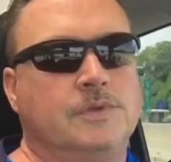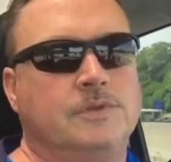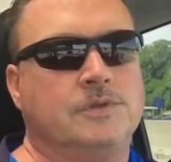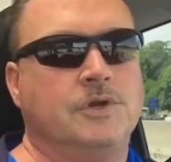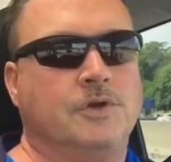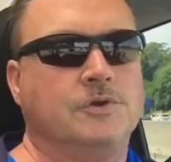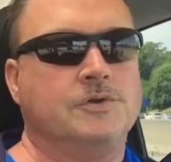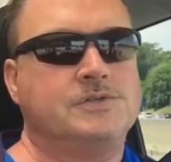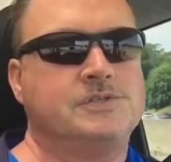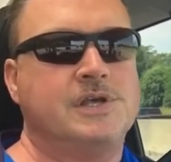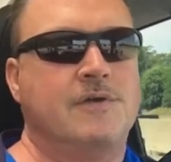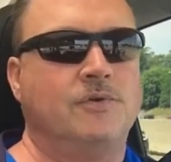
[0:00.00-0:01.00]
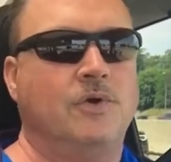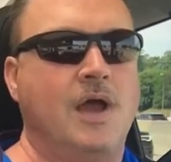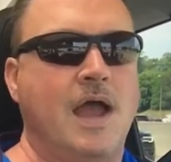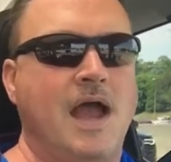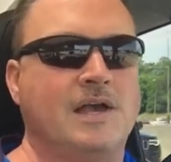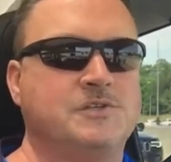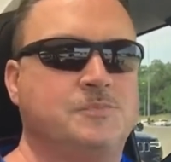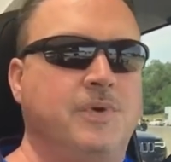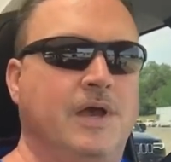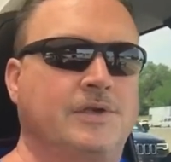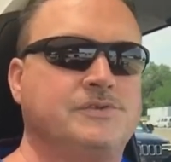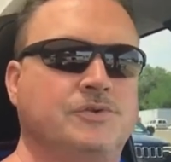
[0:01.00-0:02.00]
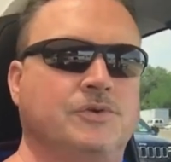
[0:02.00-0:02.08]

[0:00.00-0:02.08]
there are several aspects,